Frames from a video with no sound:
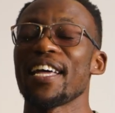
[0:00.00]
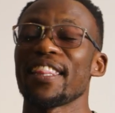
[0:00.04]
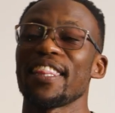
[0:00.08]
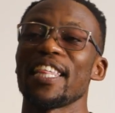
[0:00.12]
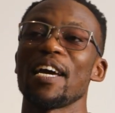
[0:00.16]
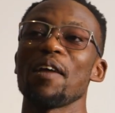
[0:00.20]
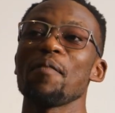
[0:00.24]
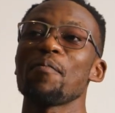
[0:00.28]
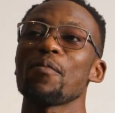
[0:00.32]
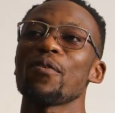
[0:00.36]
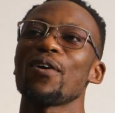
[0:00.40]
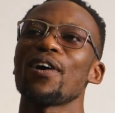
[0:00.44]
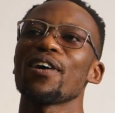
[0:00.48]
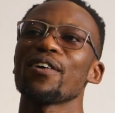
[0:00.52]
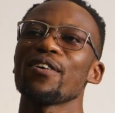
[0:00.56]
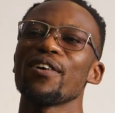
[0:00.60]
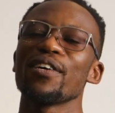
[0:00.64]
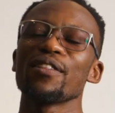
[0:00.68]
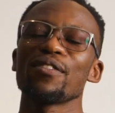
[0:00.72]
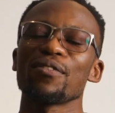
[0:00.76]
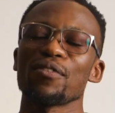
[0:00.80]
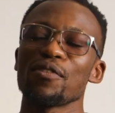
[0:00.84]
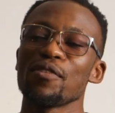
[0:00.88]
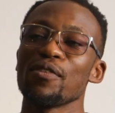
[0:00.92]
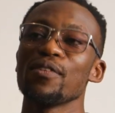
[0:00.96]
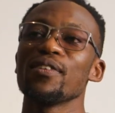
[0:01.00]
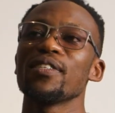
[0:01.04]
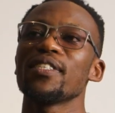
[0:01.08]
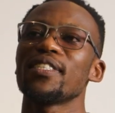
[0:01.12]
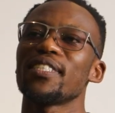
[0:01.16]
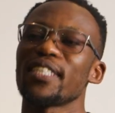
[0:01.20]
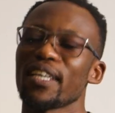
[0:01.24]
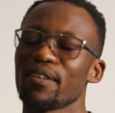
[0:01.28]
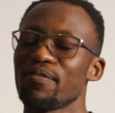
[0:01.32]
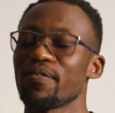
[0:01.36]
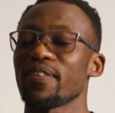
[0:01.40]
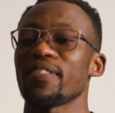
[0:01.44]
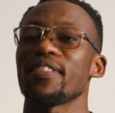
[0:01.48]
The people are going through
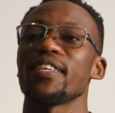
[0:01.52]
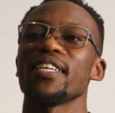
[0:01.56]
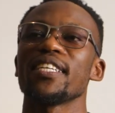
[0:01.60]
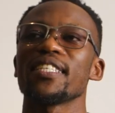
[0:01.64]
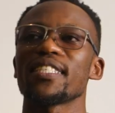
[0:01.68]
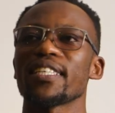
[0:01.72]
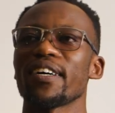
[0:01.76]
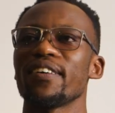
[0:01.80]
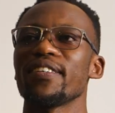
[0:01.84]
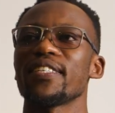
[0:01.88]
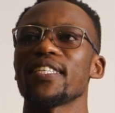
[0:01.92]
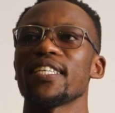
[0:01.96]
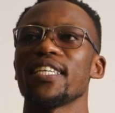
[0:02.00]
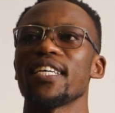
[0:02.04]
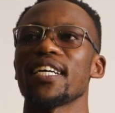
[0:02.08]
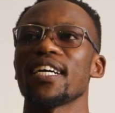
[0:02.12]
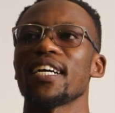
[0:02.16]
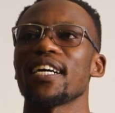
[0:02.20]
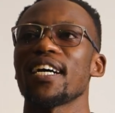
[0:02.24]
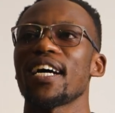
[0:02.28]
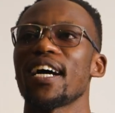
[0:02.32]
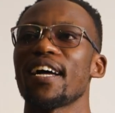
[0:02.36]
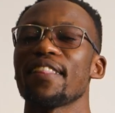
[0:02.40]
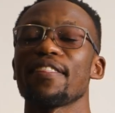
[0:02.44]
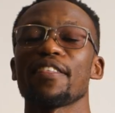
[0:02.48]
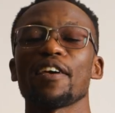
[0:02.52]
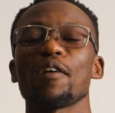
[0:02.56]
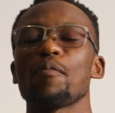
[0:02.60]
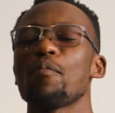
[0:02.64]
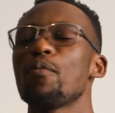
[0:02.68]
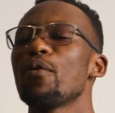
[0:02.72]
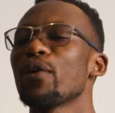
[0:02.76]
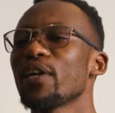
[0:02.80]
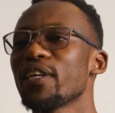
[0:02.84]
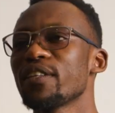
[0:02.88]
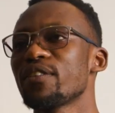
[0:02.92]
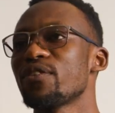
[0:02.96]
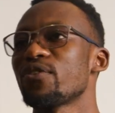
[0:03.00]
tougher things out here and they're
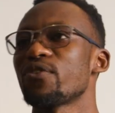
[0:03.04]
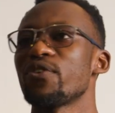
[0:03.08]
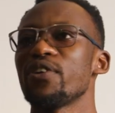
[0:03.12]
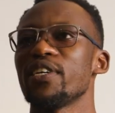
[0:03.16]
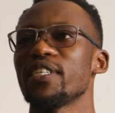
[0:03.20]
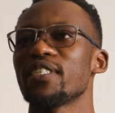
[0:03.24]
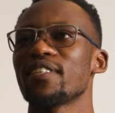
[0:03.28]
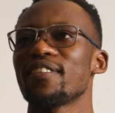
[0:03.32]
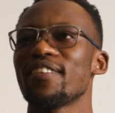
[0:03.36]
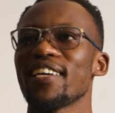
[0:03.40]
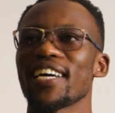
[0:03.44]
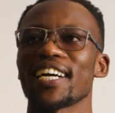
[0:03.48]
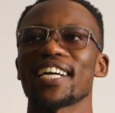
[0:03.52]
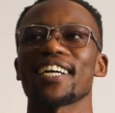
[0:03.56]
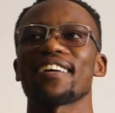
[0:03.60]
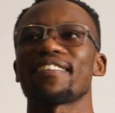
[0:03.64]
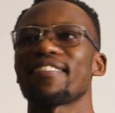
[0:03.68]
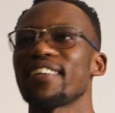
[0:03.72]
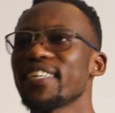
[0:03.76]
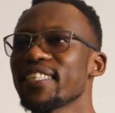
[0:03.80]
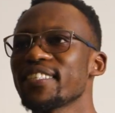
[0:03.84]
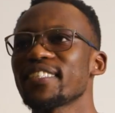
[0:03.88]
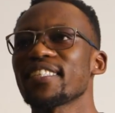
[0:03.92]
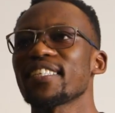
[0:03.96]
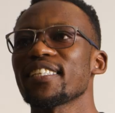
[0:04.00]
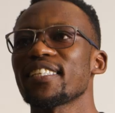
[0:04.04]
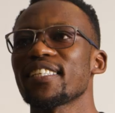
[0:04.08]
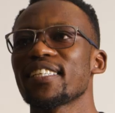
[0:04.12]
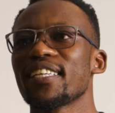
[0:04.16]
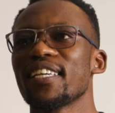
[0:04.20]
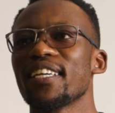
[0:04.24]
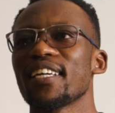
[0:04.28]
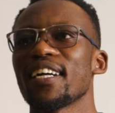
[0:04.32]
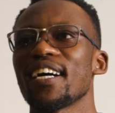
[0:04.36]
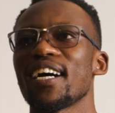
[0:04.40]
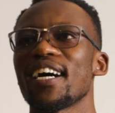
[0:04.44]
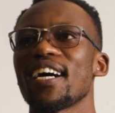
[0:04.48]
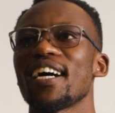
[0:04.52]
pulling through it. They are courageous.
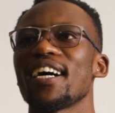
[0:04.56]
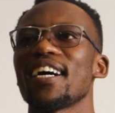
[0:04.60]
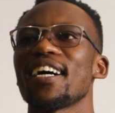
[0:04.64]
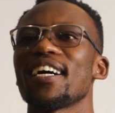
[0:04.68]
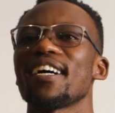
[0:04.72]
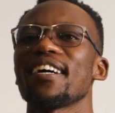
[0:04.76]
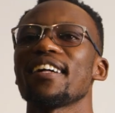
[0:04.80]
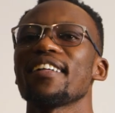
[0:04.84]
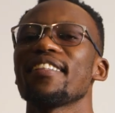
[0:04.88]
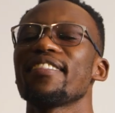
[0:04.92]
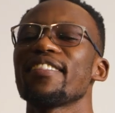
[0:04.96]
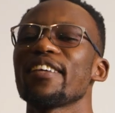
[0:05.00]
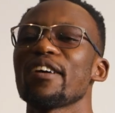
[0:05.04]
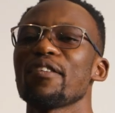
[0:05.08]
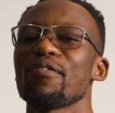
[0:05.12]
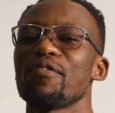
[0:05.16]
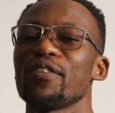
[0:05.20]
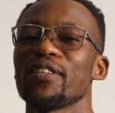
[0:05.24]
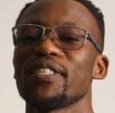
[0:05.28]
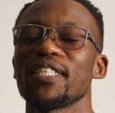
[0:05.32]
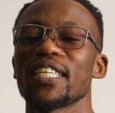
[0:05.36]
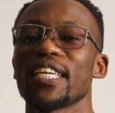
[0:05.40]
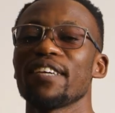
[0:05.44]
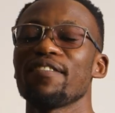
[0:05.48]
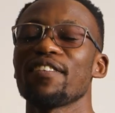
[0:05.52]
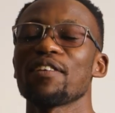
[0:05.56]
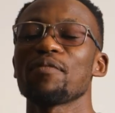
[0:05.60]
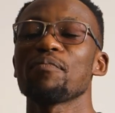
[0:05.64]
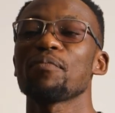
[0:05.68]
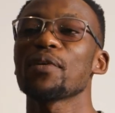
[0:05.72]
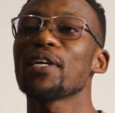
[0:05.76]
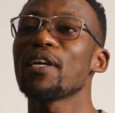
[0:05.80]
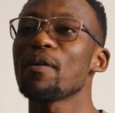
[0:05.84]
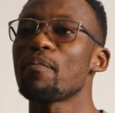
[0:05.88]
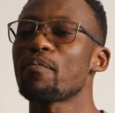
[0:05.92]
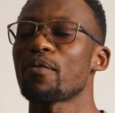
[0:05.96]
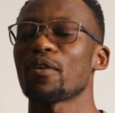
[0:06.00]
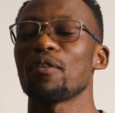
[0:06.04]
They are facing even
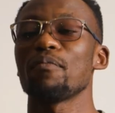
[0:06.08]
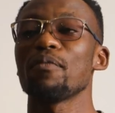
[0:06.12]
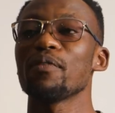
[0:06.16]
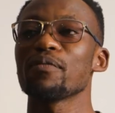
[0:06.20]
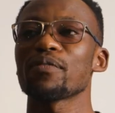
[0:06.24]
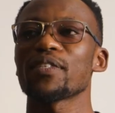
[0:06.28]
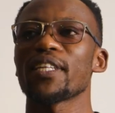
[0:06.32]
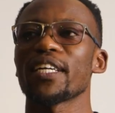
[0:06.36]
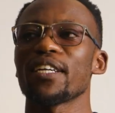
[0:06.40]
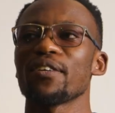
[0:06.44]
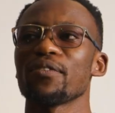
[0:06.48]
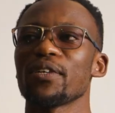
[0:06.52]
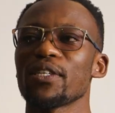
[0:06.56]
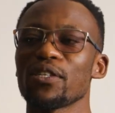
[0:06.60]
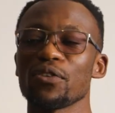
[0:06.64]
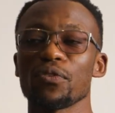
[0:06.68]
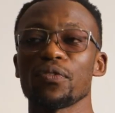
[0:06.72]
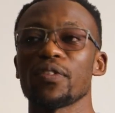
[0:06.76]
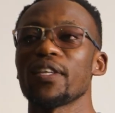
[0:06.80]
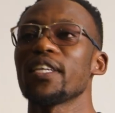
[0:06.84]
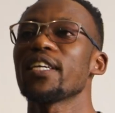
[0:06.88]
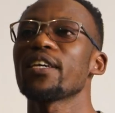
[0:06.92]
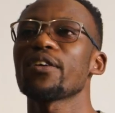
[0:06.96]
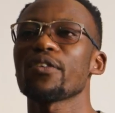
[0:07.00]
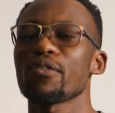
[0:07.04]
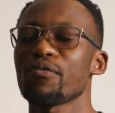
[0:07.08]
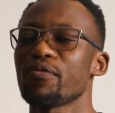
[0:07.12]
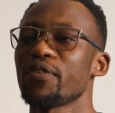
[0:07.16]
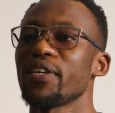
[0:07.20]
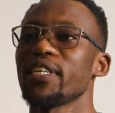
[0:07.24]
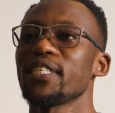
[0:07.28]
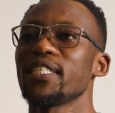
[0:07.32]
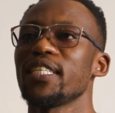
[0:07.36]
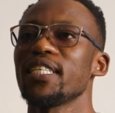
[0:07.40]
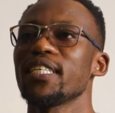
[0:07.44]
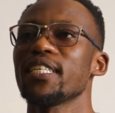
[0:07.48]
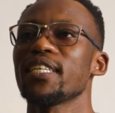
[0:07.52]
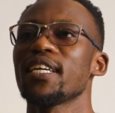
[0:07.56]
bigger problems than what you think you're
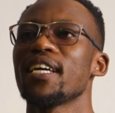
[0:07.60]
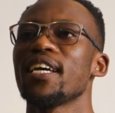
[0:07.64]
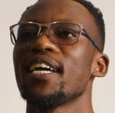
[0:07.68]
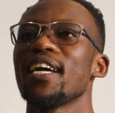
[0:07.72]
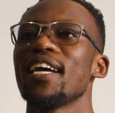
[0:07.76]
facing.